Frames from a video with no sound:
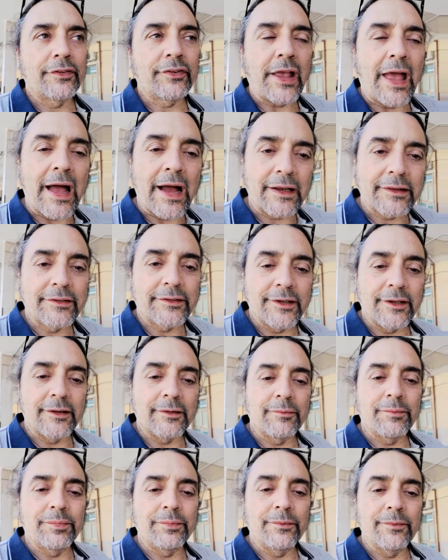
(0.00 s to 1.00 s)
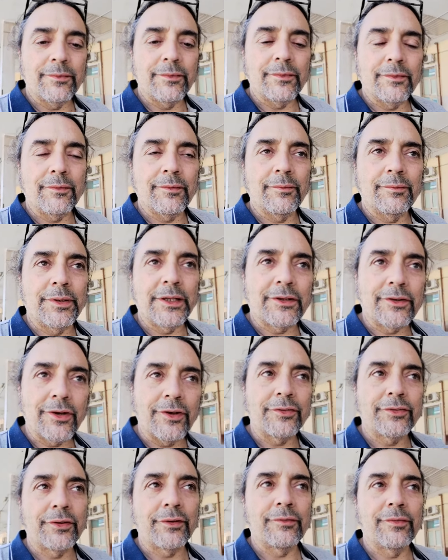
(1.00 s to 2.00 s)
us acting
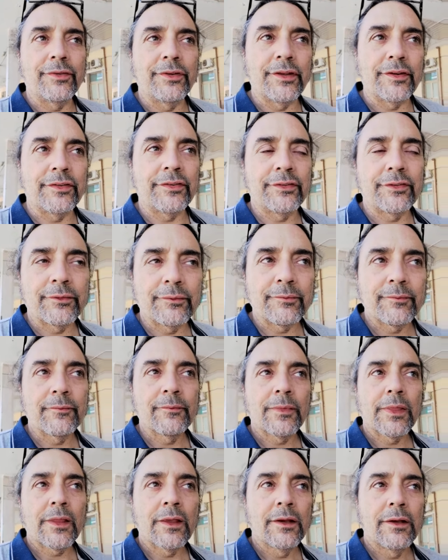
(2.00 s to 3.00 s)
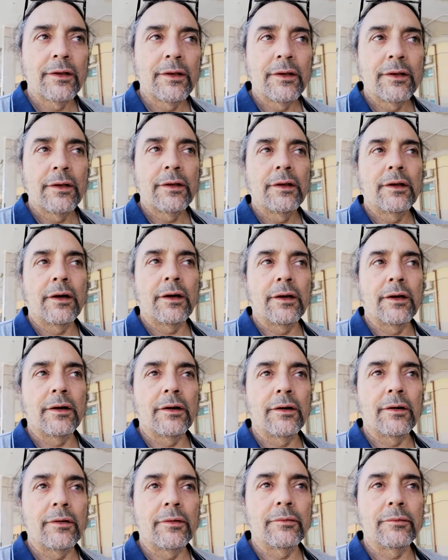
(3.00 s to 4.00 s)
because of this
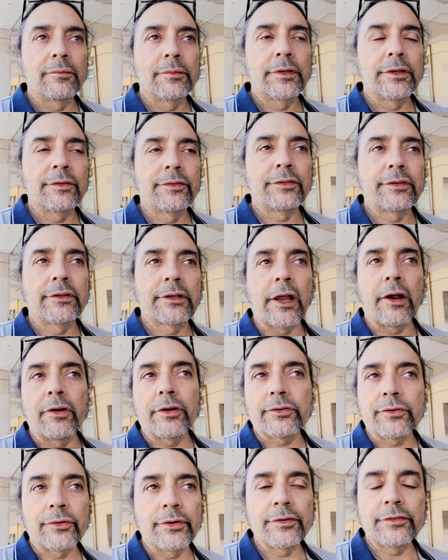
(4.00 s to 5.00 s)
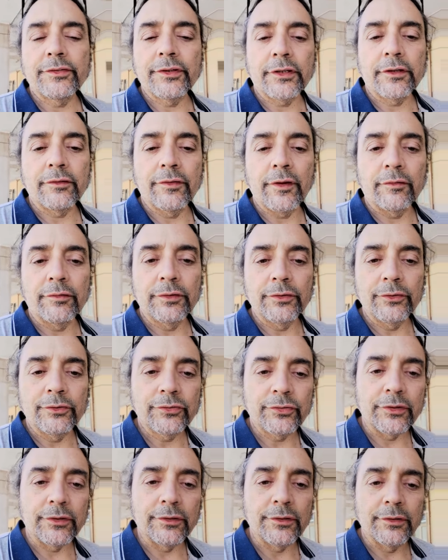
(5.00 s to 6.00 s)
uh, this characteristic of
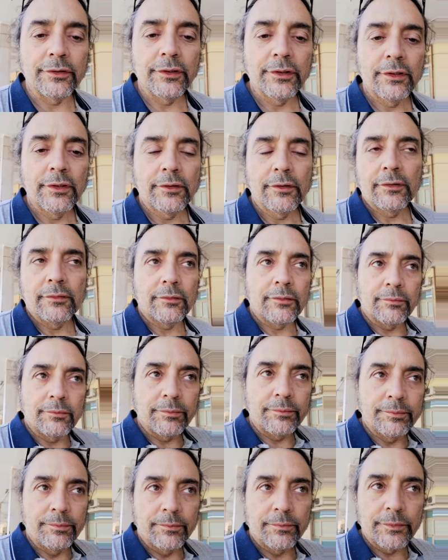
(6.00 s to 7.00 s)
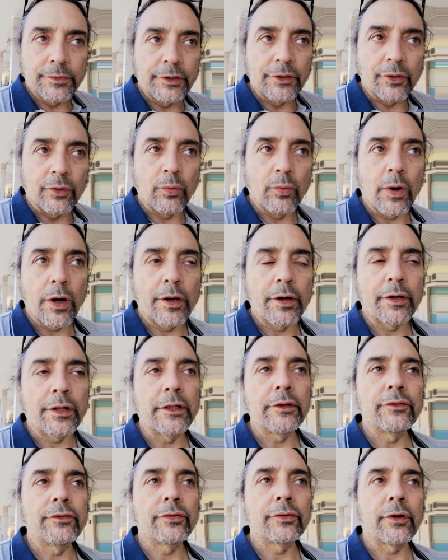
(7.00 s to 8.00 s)
evolution, you know,
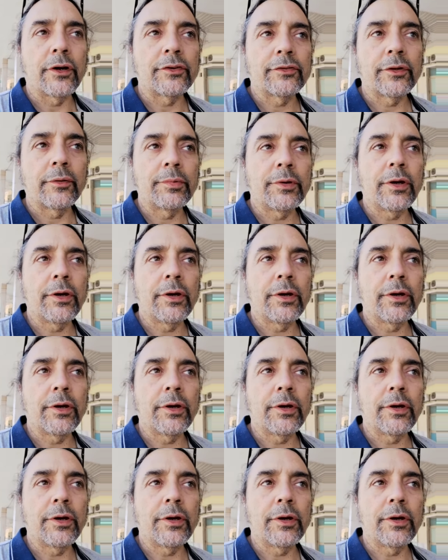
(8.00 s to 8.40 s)
wired into our